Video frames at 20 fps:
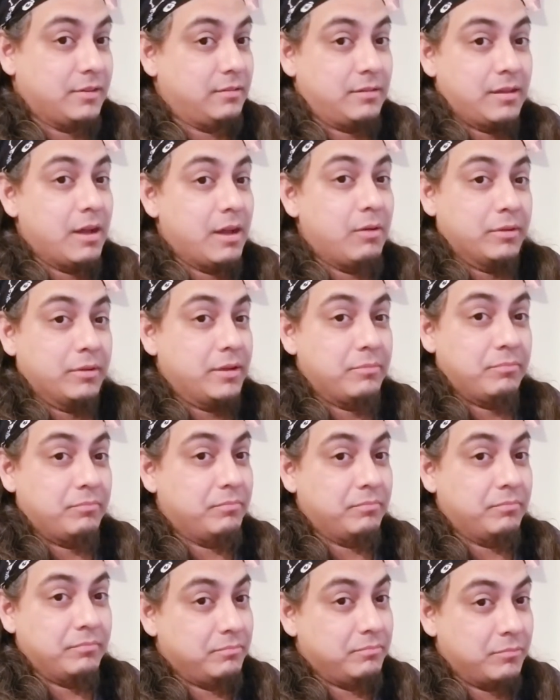I'll eat
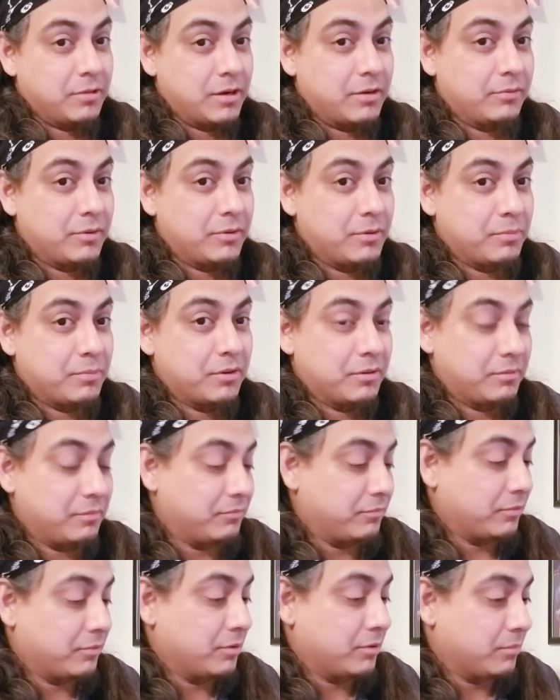whatever you put in
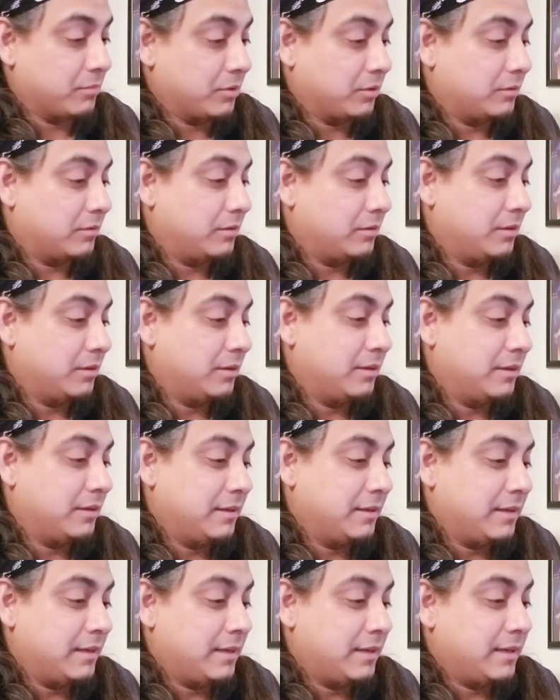front of me.
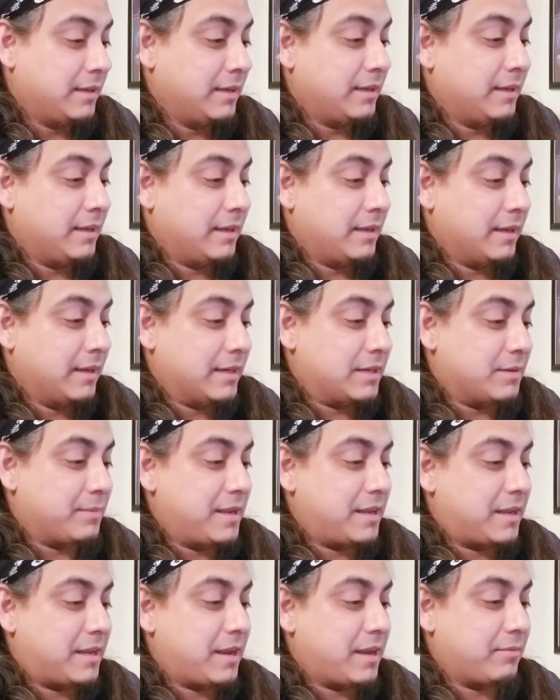And to
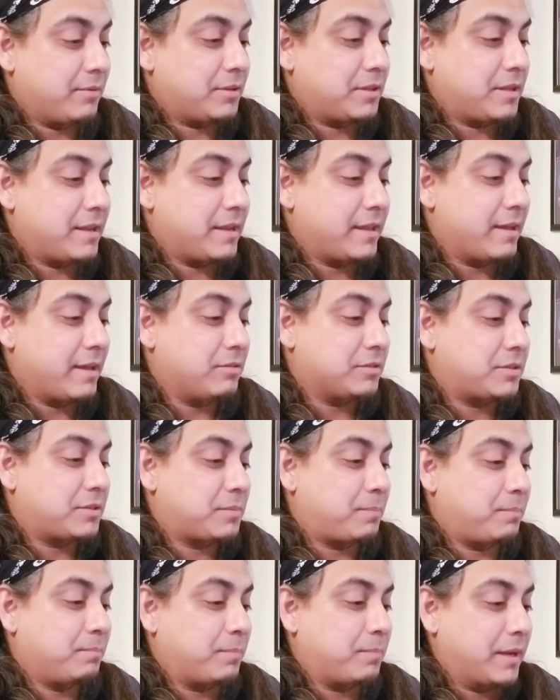make everything else
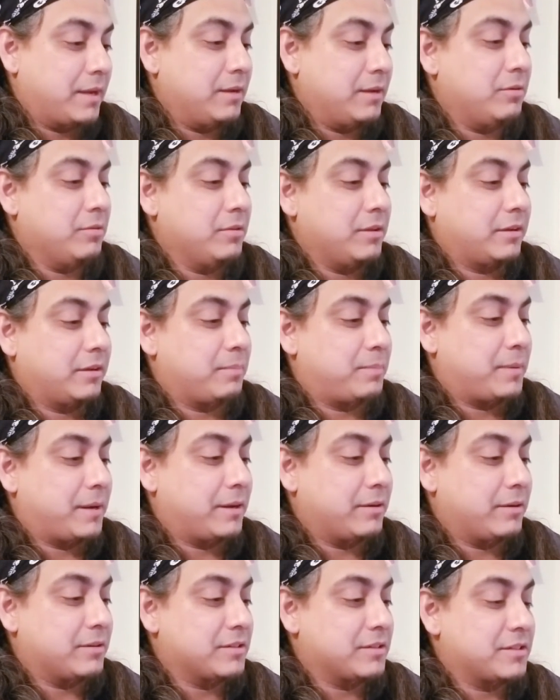pale in
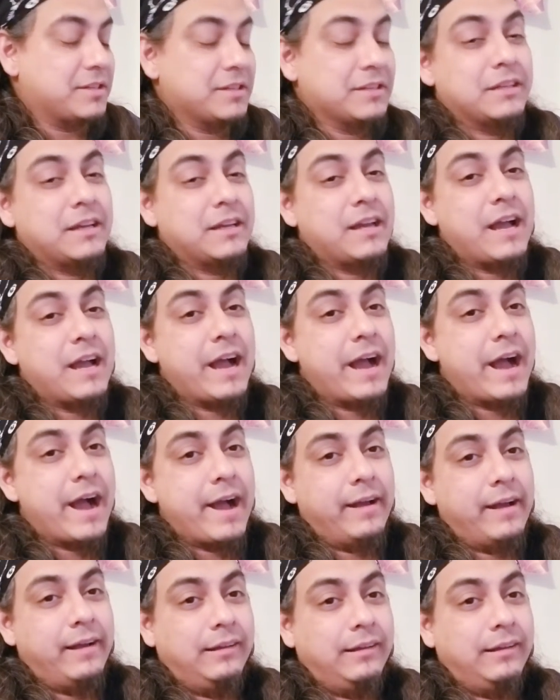comparison, ha!